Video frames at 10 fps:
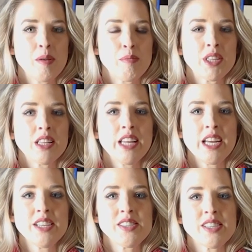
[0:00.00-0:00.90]
But the
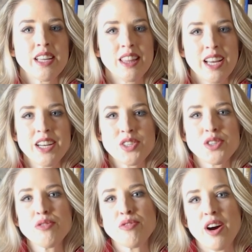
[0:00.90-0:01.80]
latest and lightest
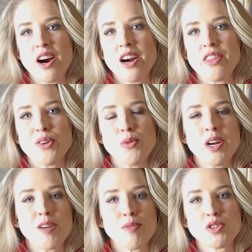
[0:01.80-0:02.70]
so far, and the
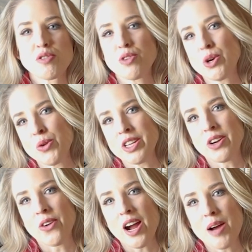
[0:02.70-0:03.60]
one I most frequently
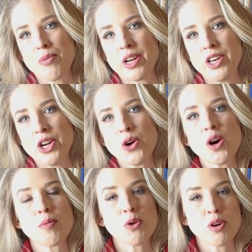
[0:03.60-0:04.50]
grab when I know
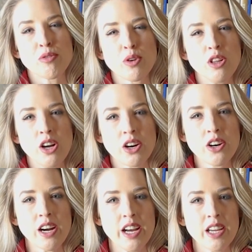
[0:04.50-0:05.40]
I'm going for a
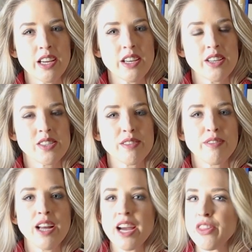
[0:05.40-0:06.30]
longer hike, is the
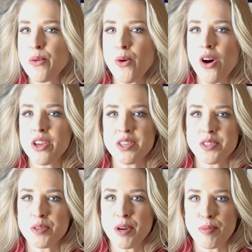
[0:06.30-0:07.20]
Fly on the Wall
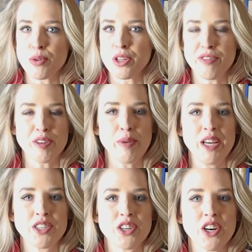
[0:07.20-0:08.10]
easel by Prolific
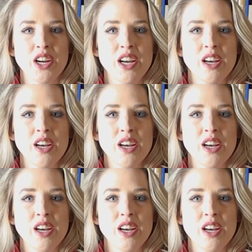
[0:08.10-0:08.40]
Painter.